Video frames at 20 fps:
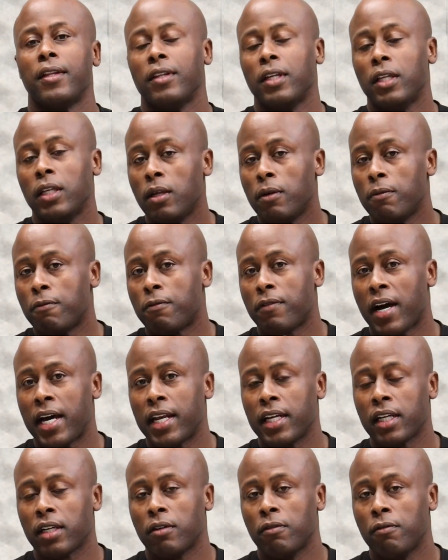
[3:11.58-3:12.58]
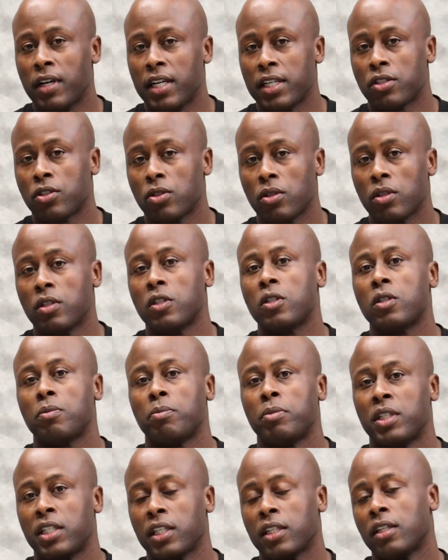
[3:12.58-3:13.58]
the lymphatic vessels,
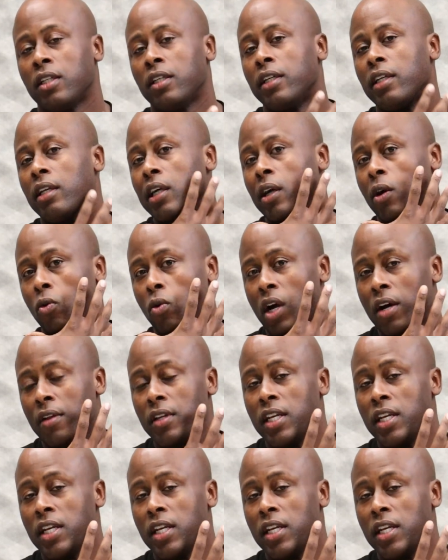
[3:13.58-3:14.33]
particularly around the